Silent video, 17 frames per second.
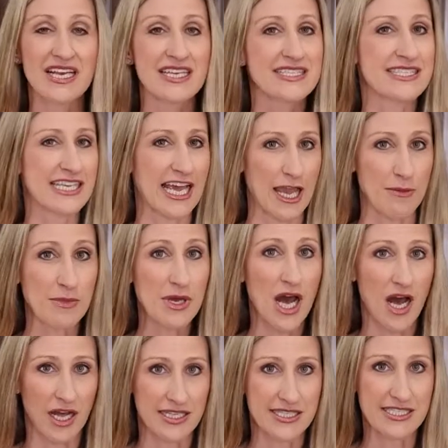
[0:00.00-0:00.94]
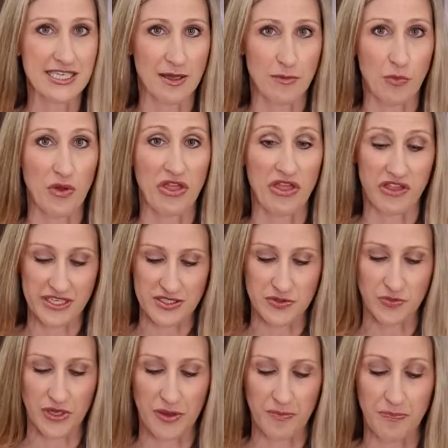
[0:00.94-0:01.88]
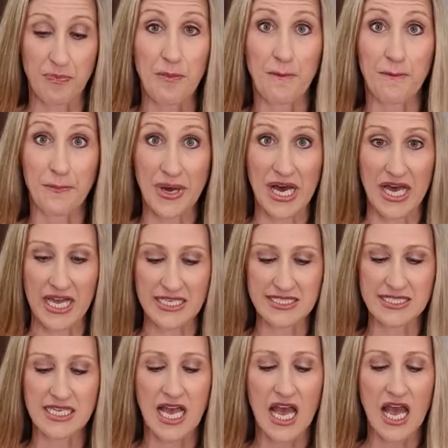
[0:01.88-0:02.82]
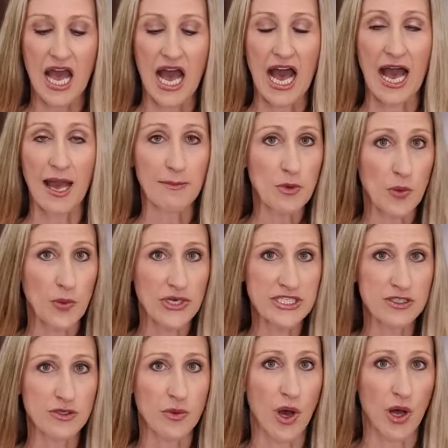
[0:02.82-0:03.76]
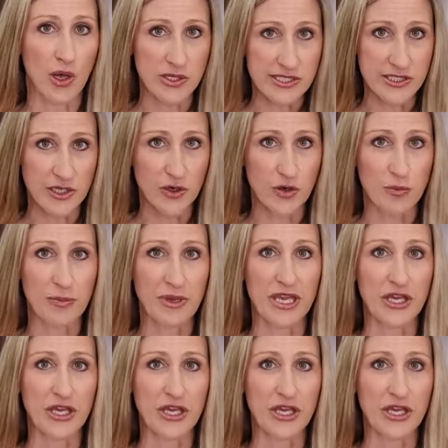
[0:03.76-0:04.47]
Same concept with this one, but I'm going to also be